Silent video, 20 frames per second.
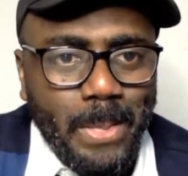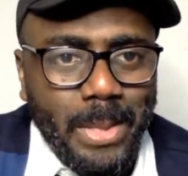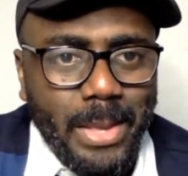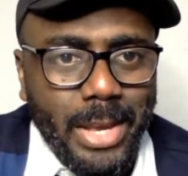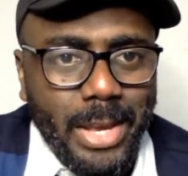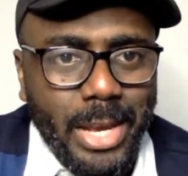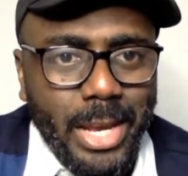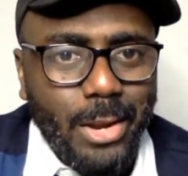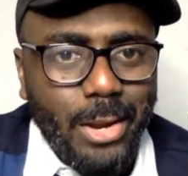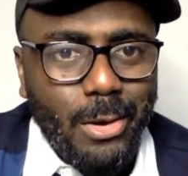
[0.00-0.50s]

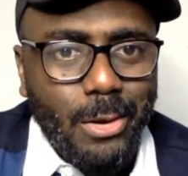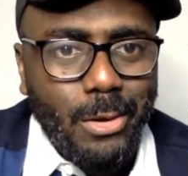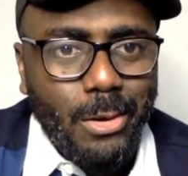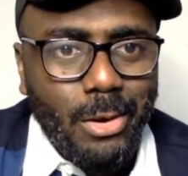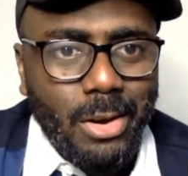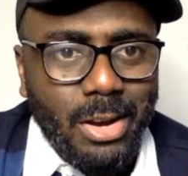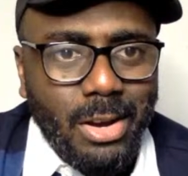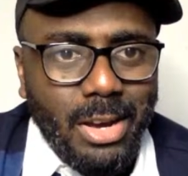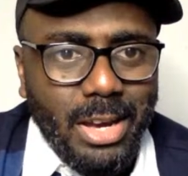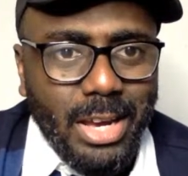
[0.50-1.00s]

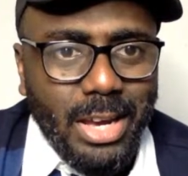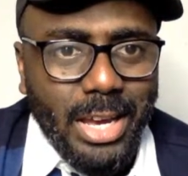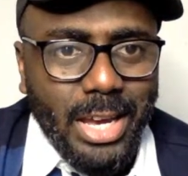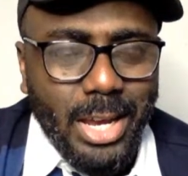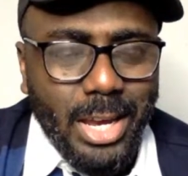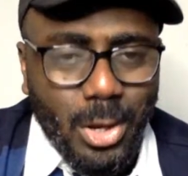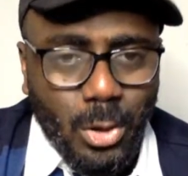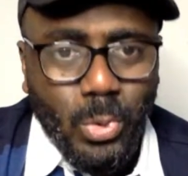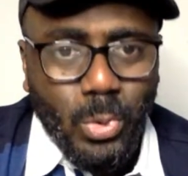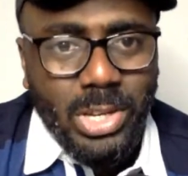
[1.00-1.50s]

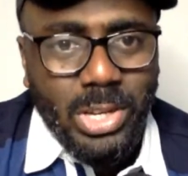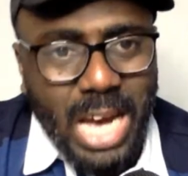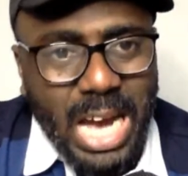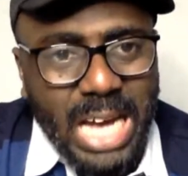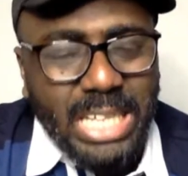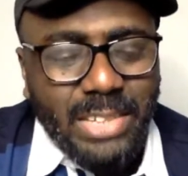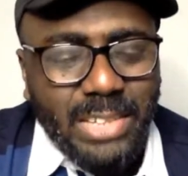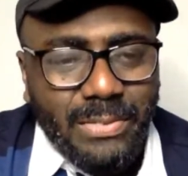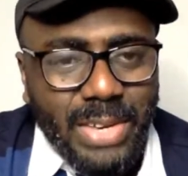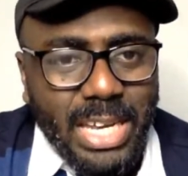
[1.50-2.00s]
when you had
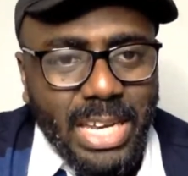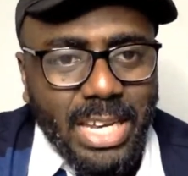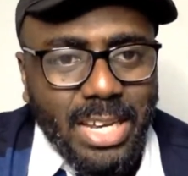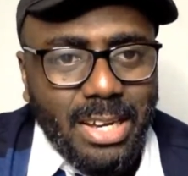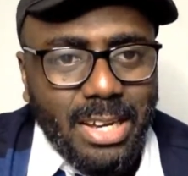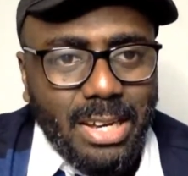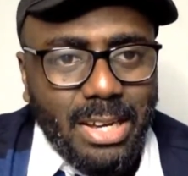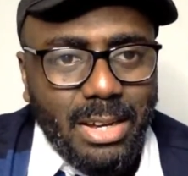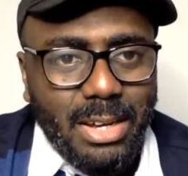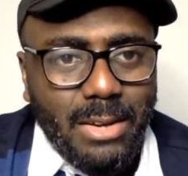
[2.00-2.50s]
the Vega.
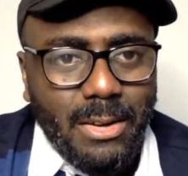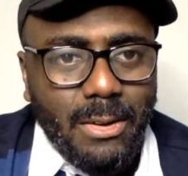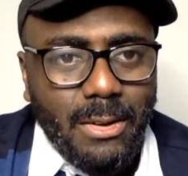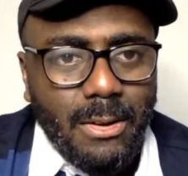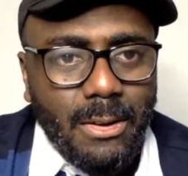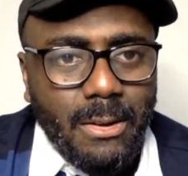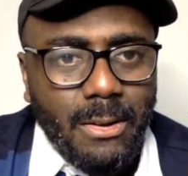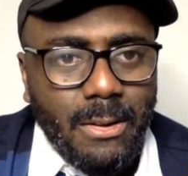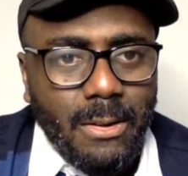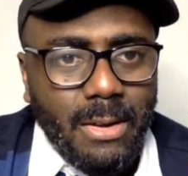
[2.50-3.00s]

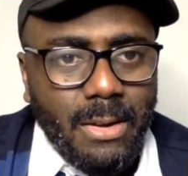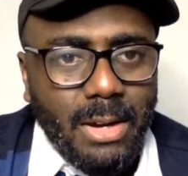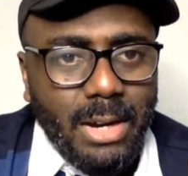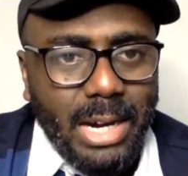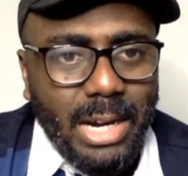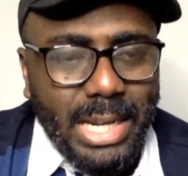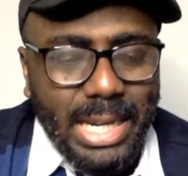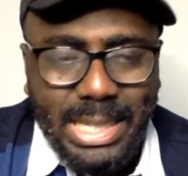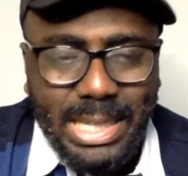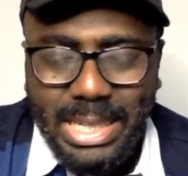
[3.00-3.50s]

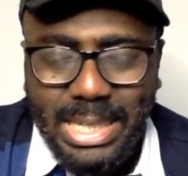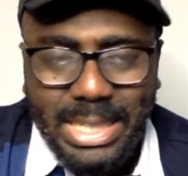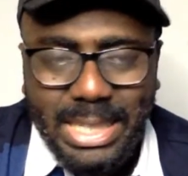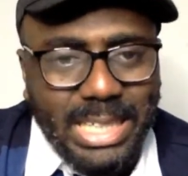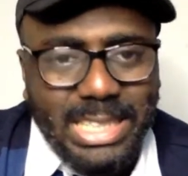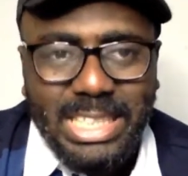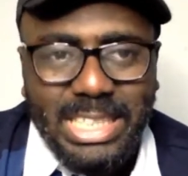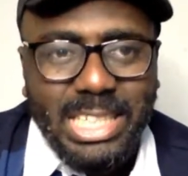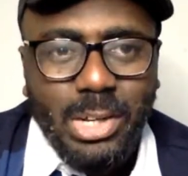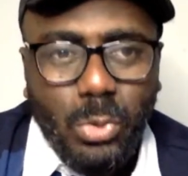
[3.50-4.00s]
And I think that
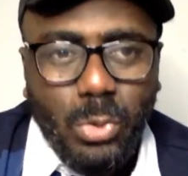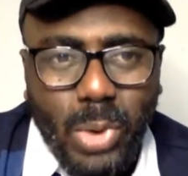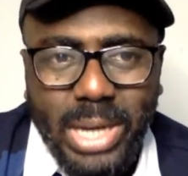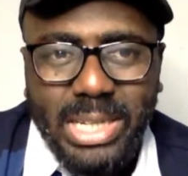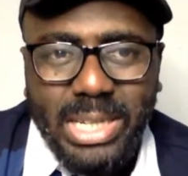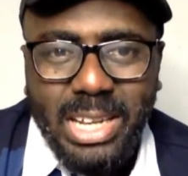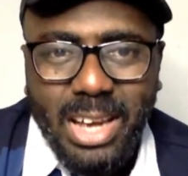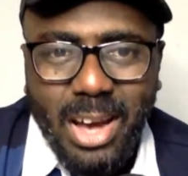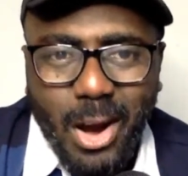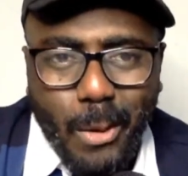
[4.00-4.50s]
didn't quite
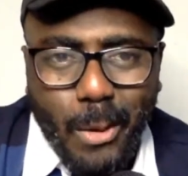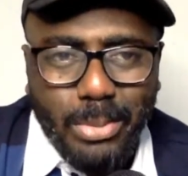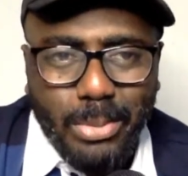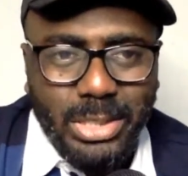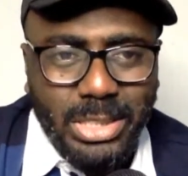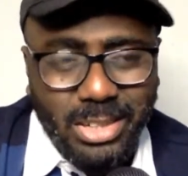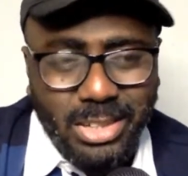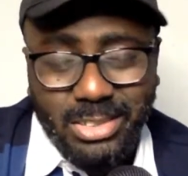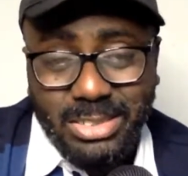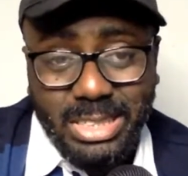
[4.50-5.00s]
help
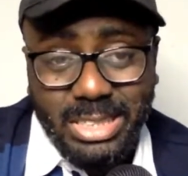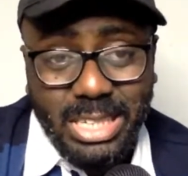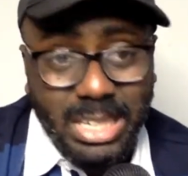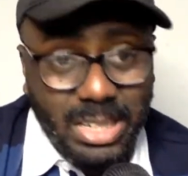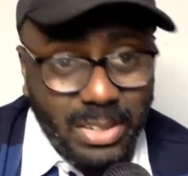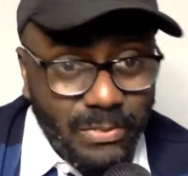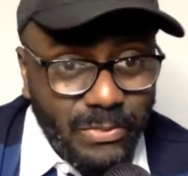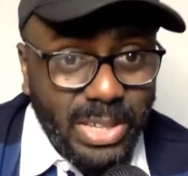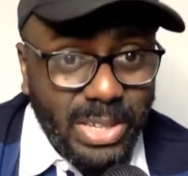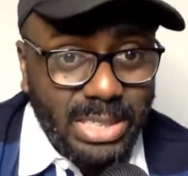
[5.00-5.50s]
Chelsea in the
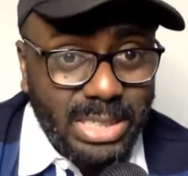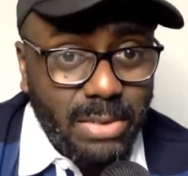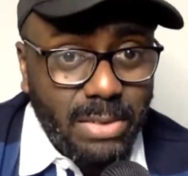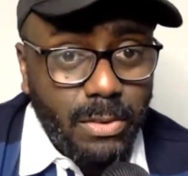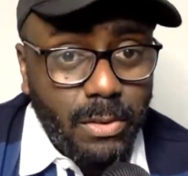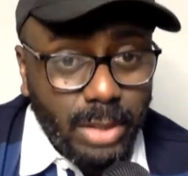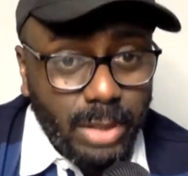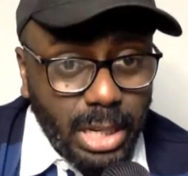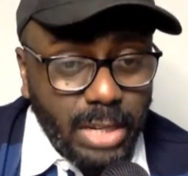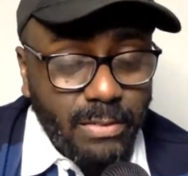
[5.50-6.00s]
first half
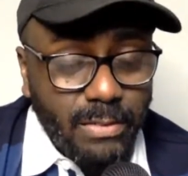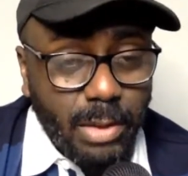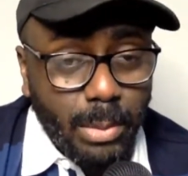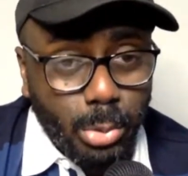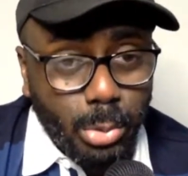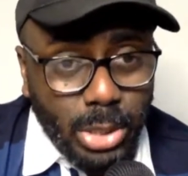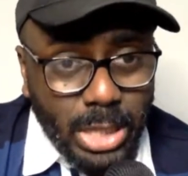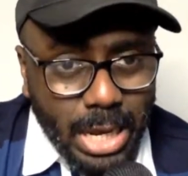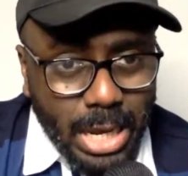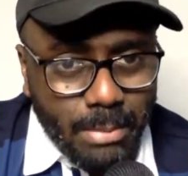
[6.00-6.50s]
of that Liverpool
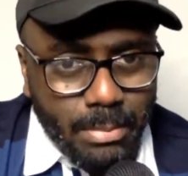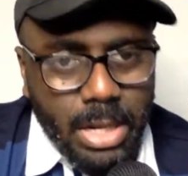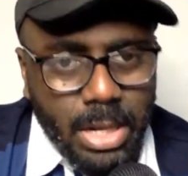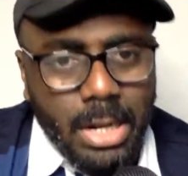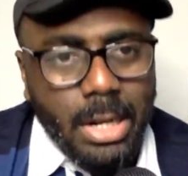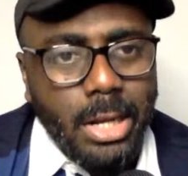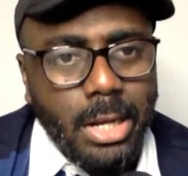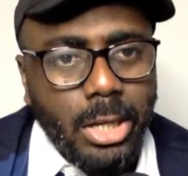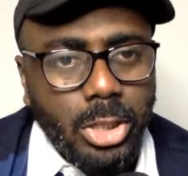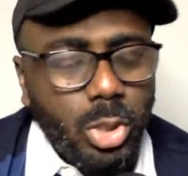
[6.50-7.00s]
game.
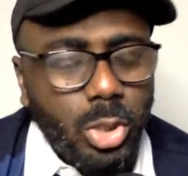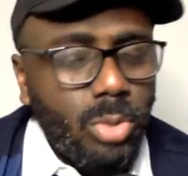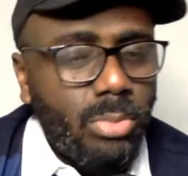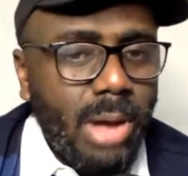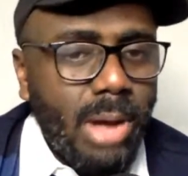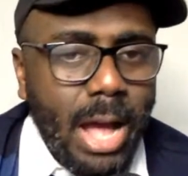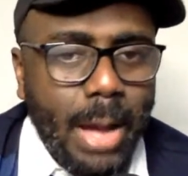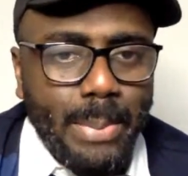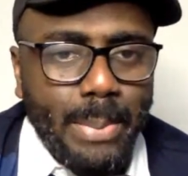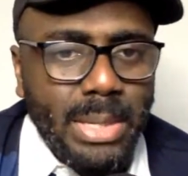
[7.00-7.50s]
So I'm
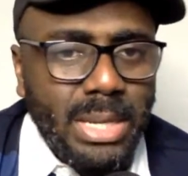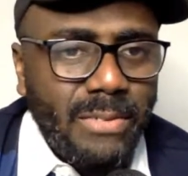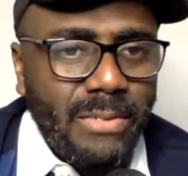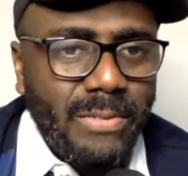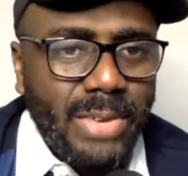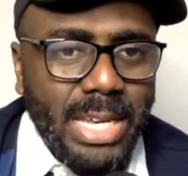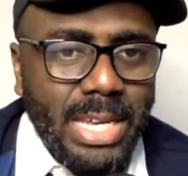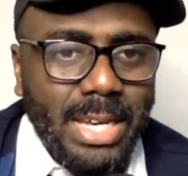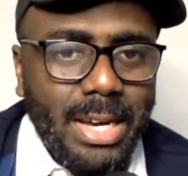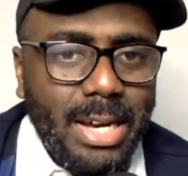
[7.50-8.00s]
happy that
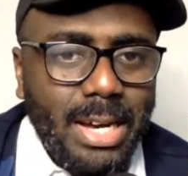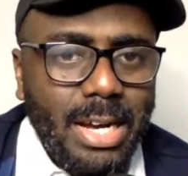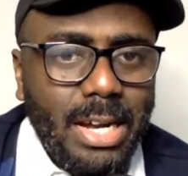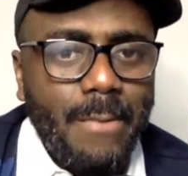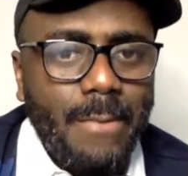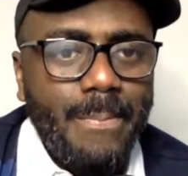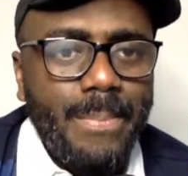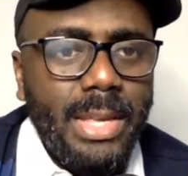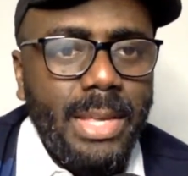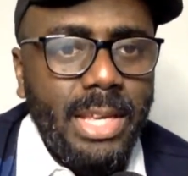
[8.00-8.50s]
Vega
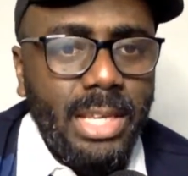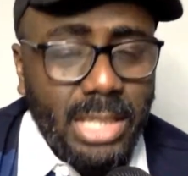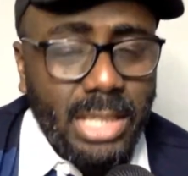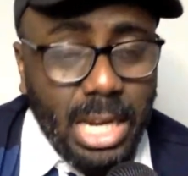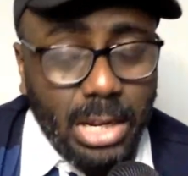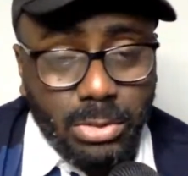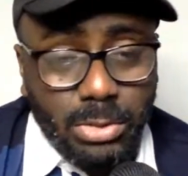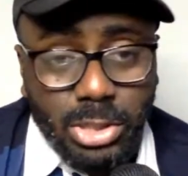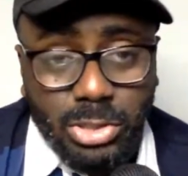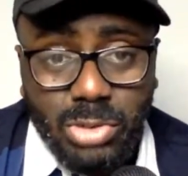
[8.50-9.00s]
is
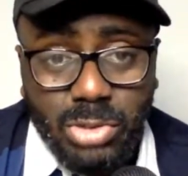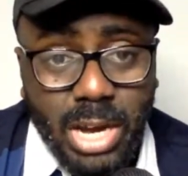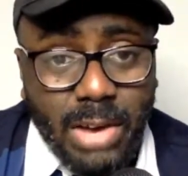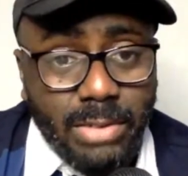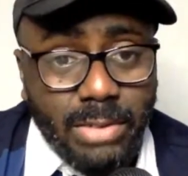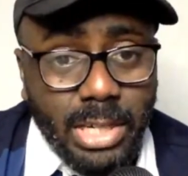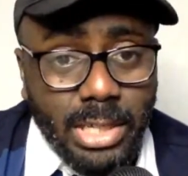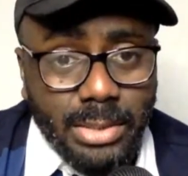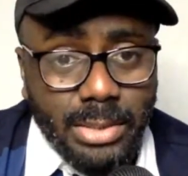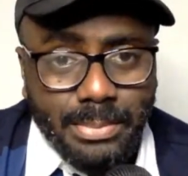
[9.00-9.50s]
actually
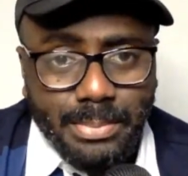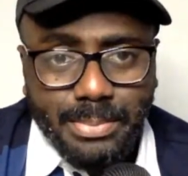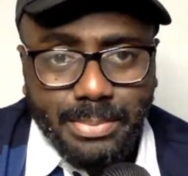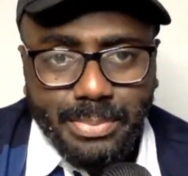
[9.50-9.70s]
traveling